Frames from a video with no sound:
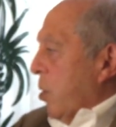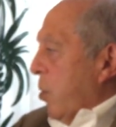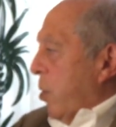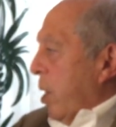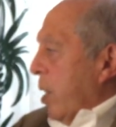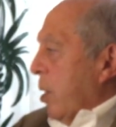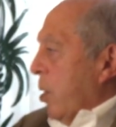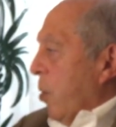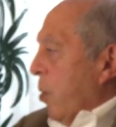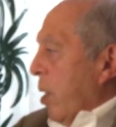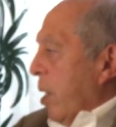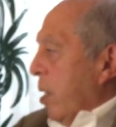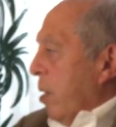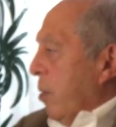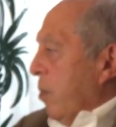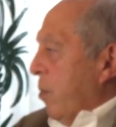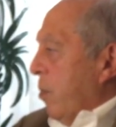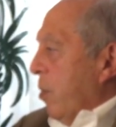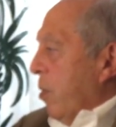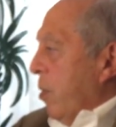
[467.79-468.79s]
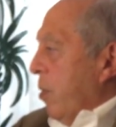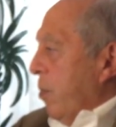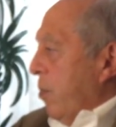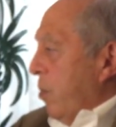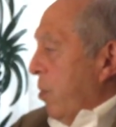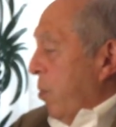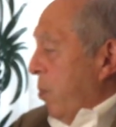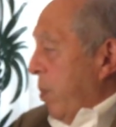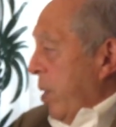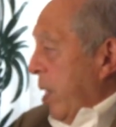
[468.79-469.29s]
So thank you, Helen,
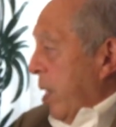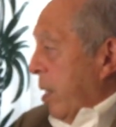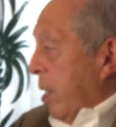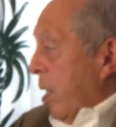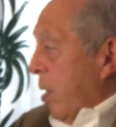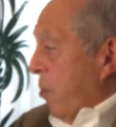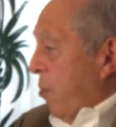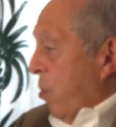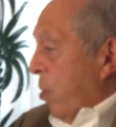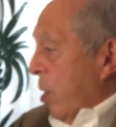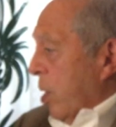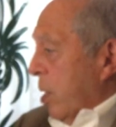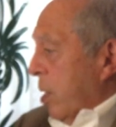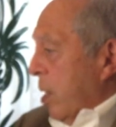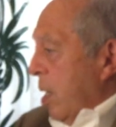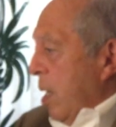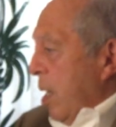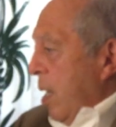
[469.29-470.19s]
for being there for us.